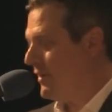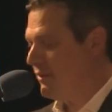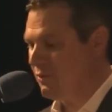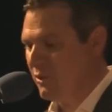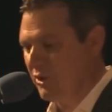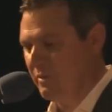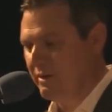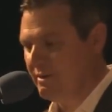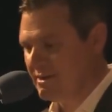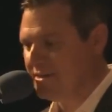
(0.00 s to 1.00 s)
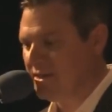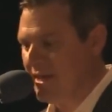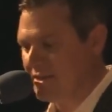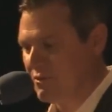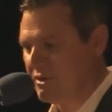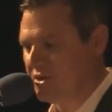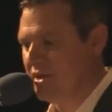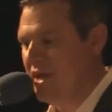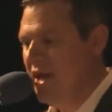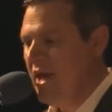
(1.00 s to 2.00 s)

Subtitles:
that would work, but this is the last question.